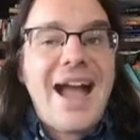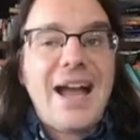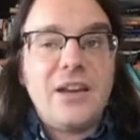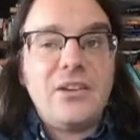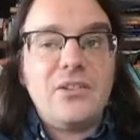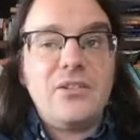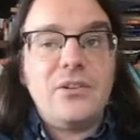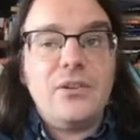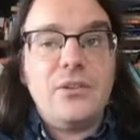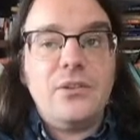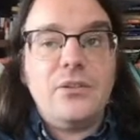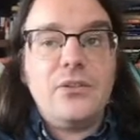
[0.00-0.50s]

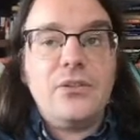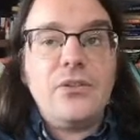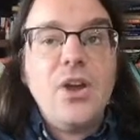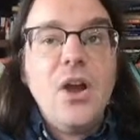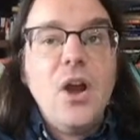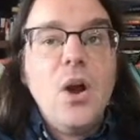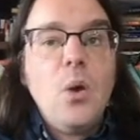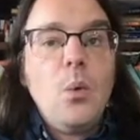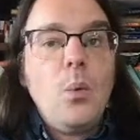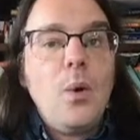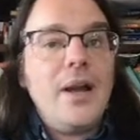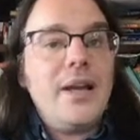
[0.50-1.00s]
Actions,
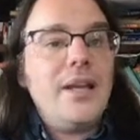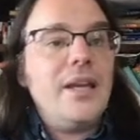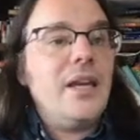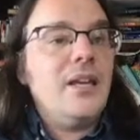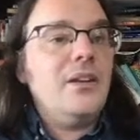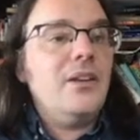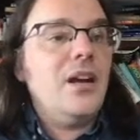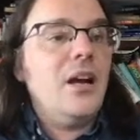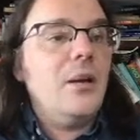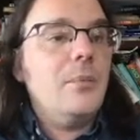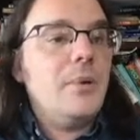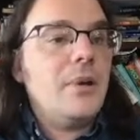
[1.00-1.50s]
where
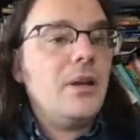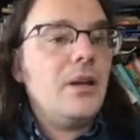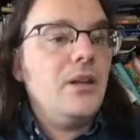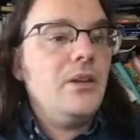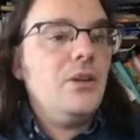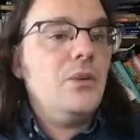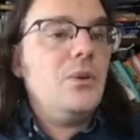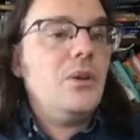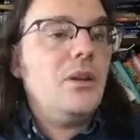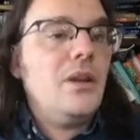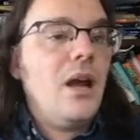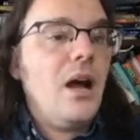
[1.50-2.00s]
GitHub
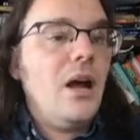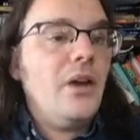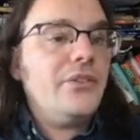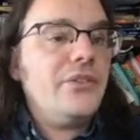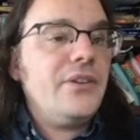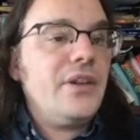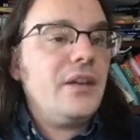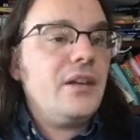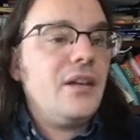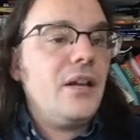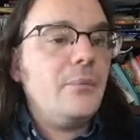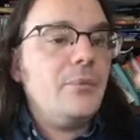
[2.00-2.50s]
you can ask
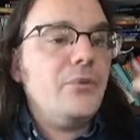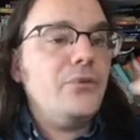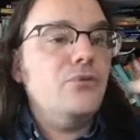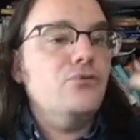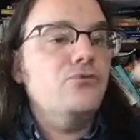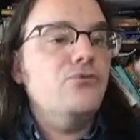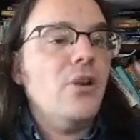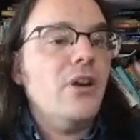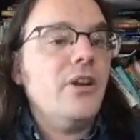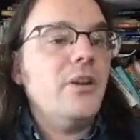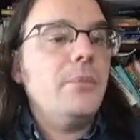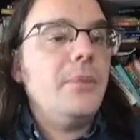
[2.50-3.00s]
GitHub to
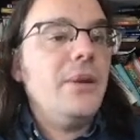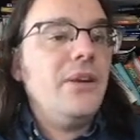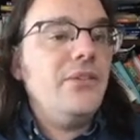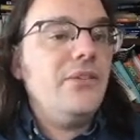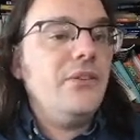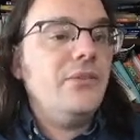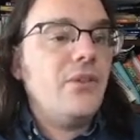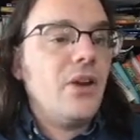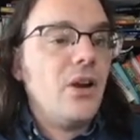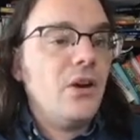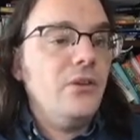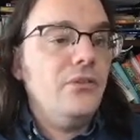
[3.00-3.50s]
run a piece
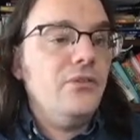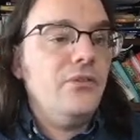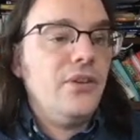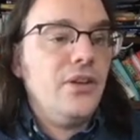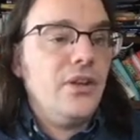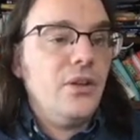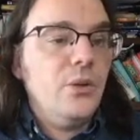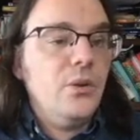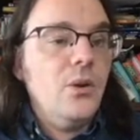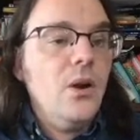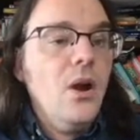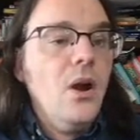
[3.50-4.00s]
of code for
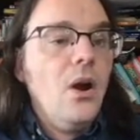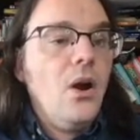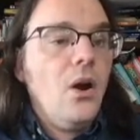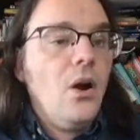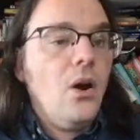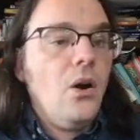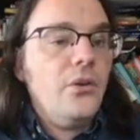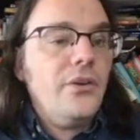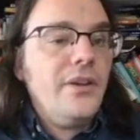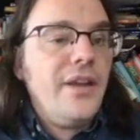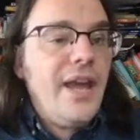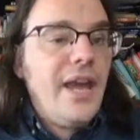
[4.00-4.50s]
you
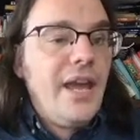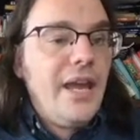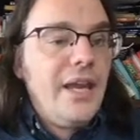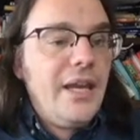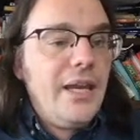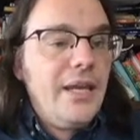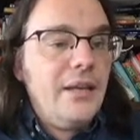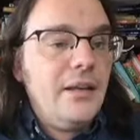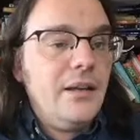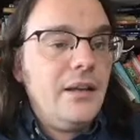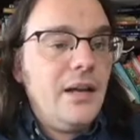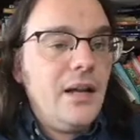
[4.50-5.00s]
on
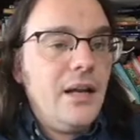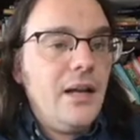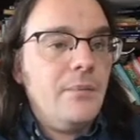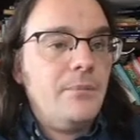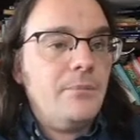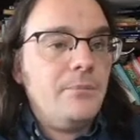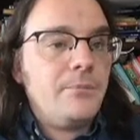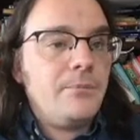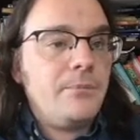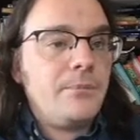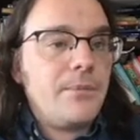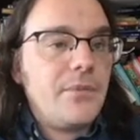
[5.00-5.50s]
a
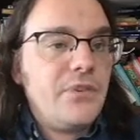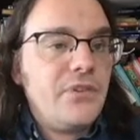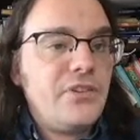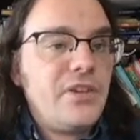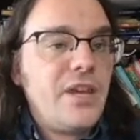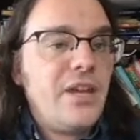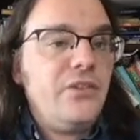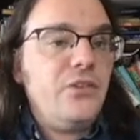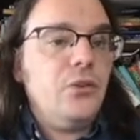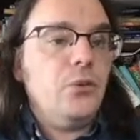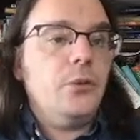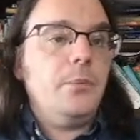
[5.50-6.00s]
um,
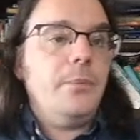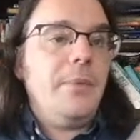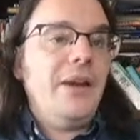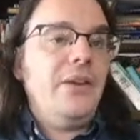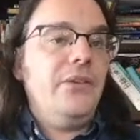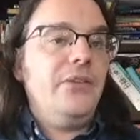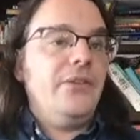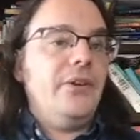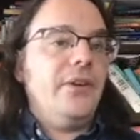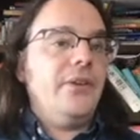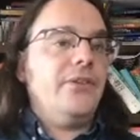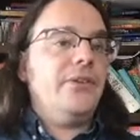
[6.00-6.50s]
scheduled
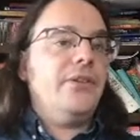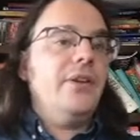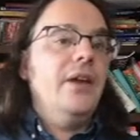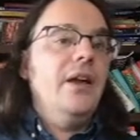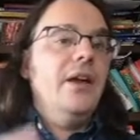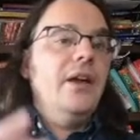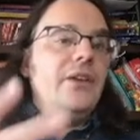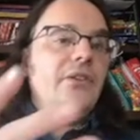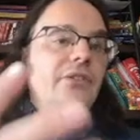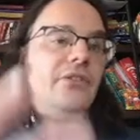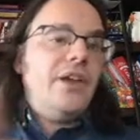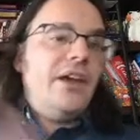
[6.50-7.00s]
basis.
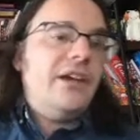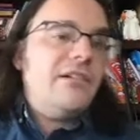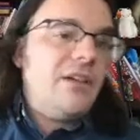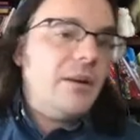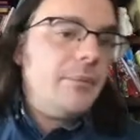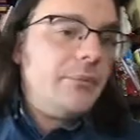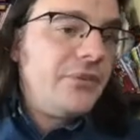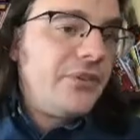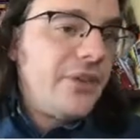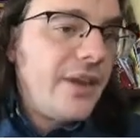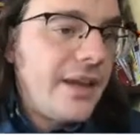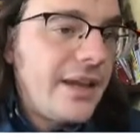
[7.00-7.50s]
So here I'm
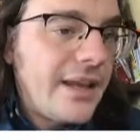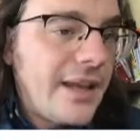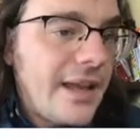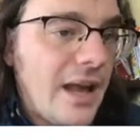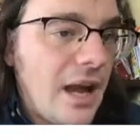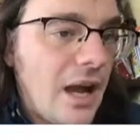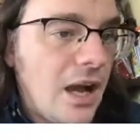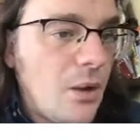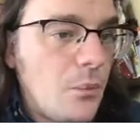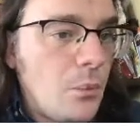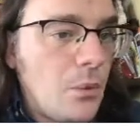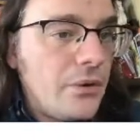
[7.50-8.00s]
saying
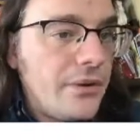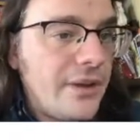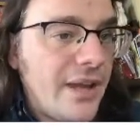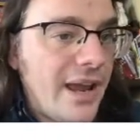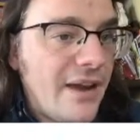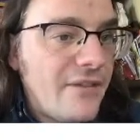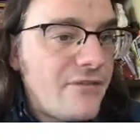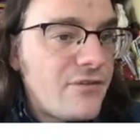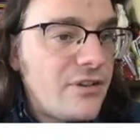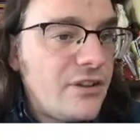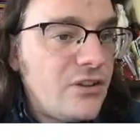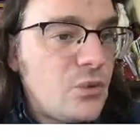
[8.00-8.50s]
I want
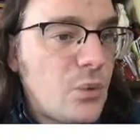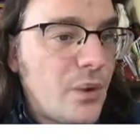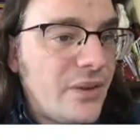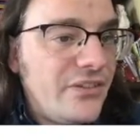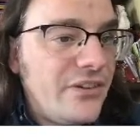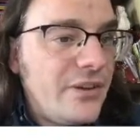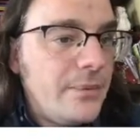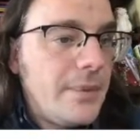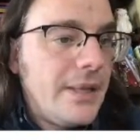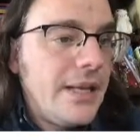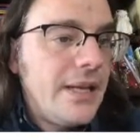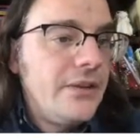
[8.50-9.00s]
every
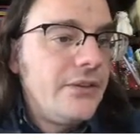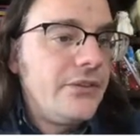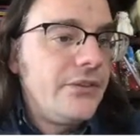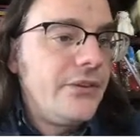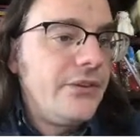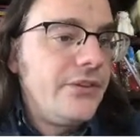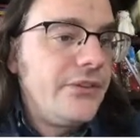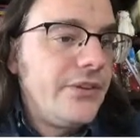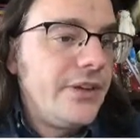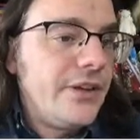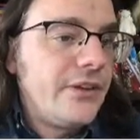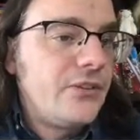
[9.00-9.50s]
20 minutes at
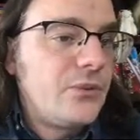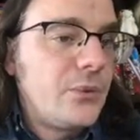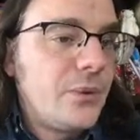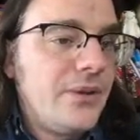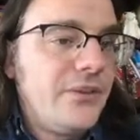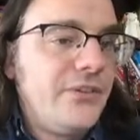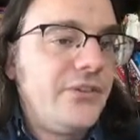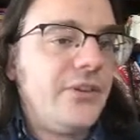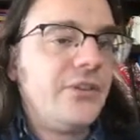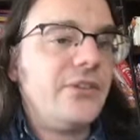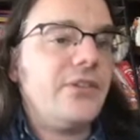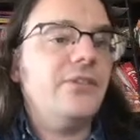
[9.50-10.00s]

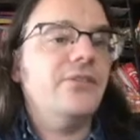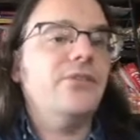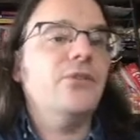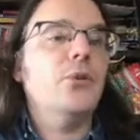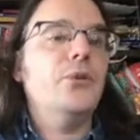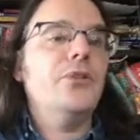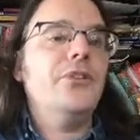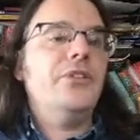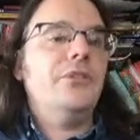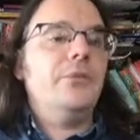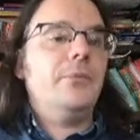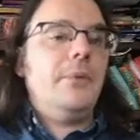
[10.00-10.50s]
6:26 and
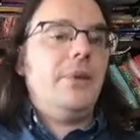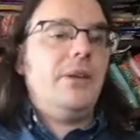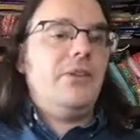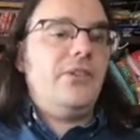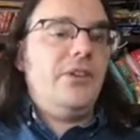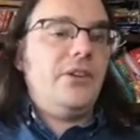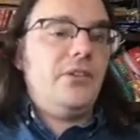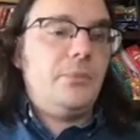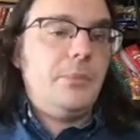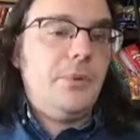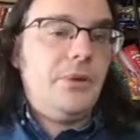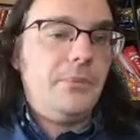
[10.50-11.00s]
46 minutes,
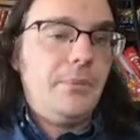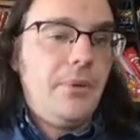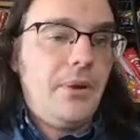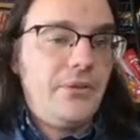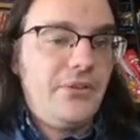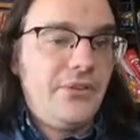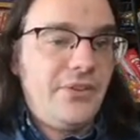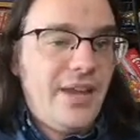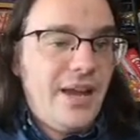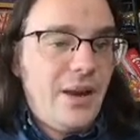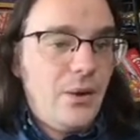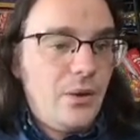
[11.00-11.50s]
six minutes past
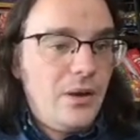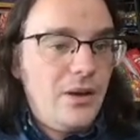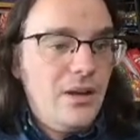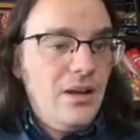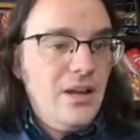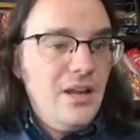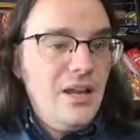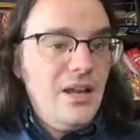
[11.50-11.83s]
the hour,